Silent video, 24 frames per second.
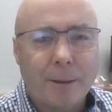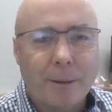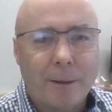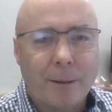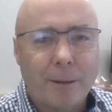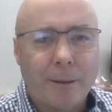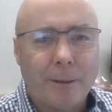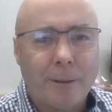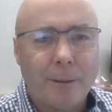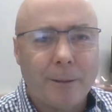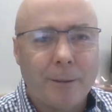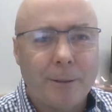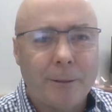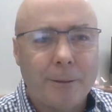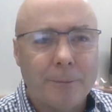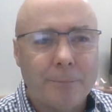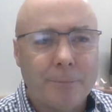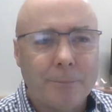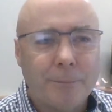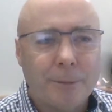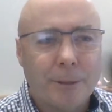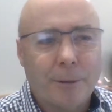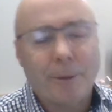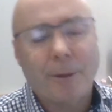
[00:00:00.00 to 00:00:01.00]
I
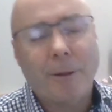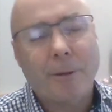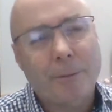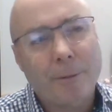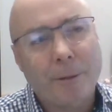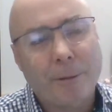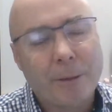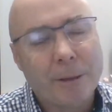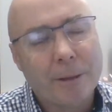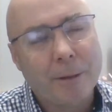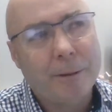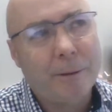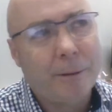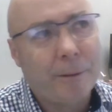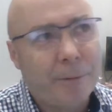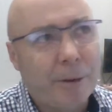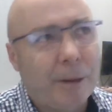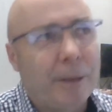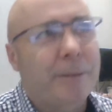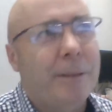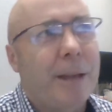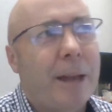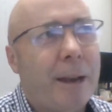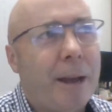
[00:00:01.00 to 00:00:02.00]

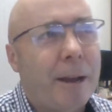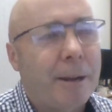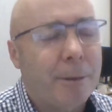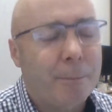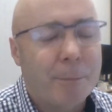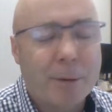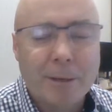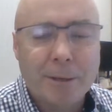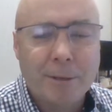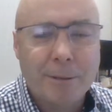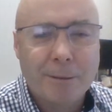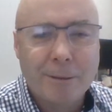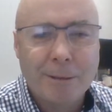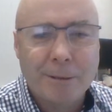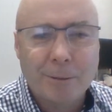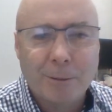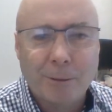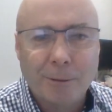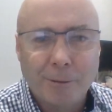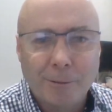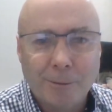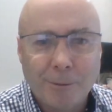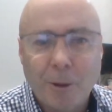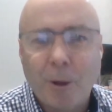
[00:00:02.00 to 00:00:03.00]
feel like that argument is
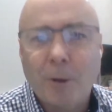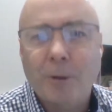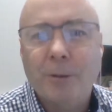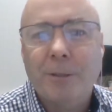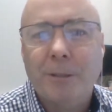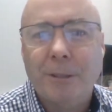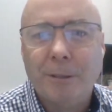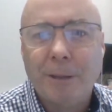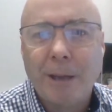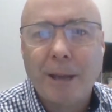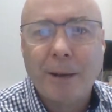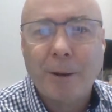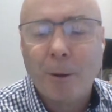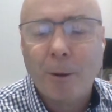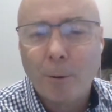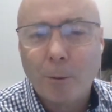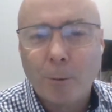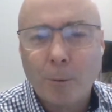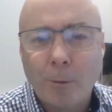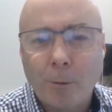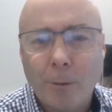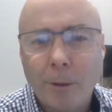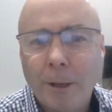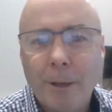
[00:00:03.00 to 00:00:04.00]
sort of lost in that
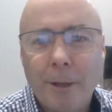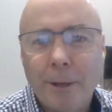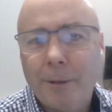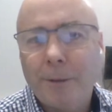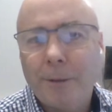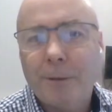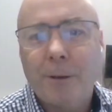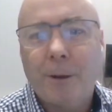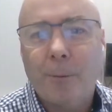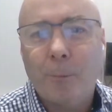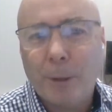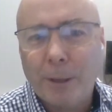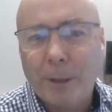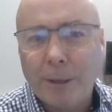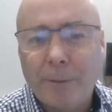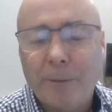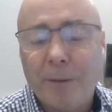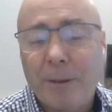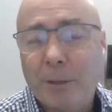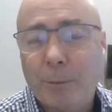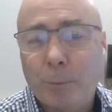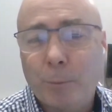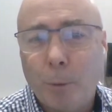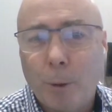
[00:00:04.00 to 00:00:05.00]
whole. We live
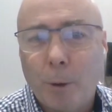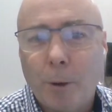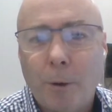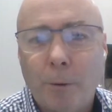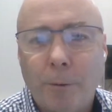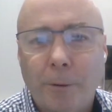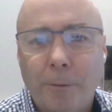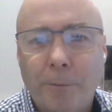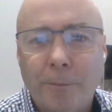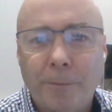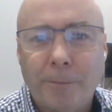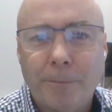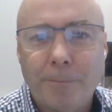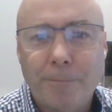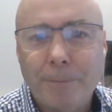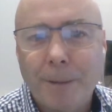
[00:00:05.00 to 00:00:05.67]
in this world of